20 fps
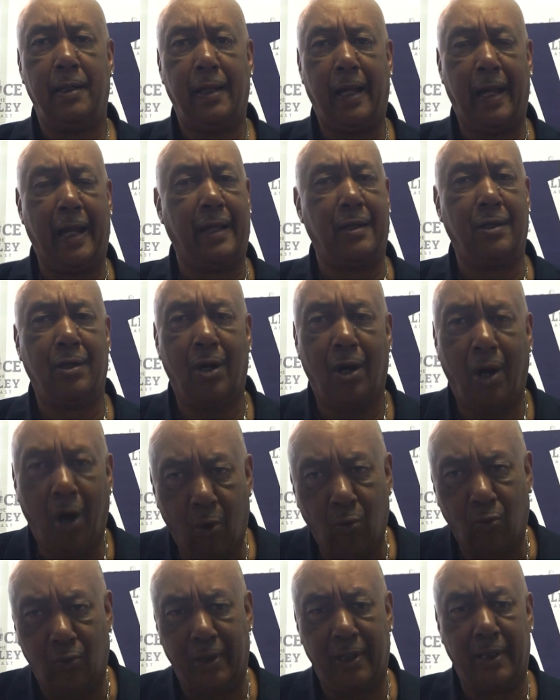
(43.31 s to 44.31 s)
and
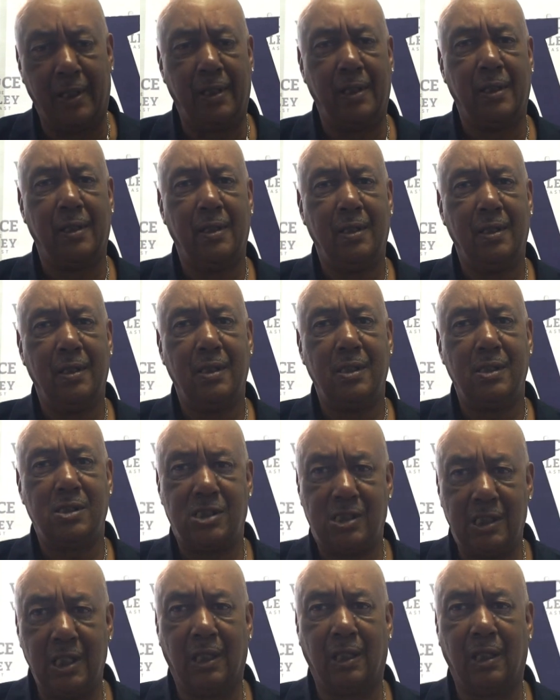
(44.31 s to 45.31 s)
only
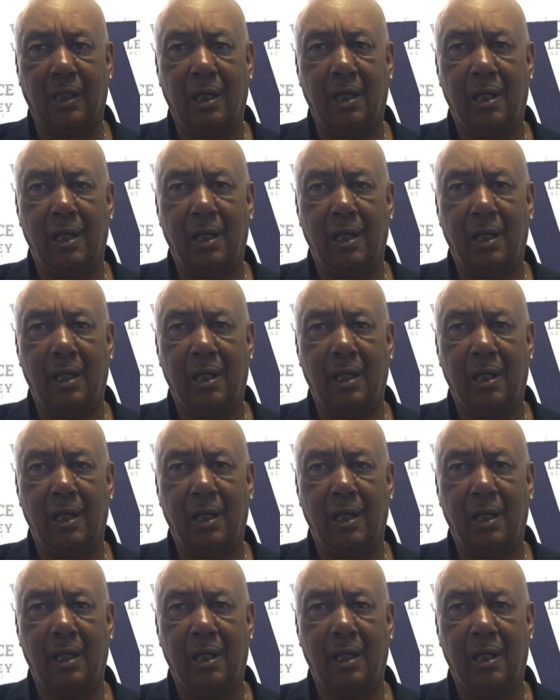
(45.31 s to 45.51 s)
Sheila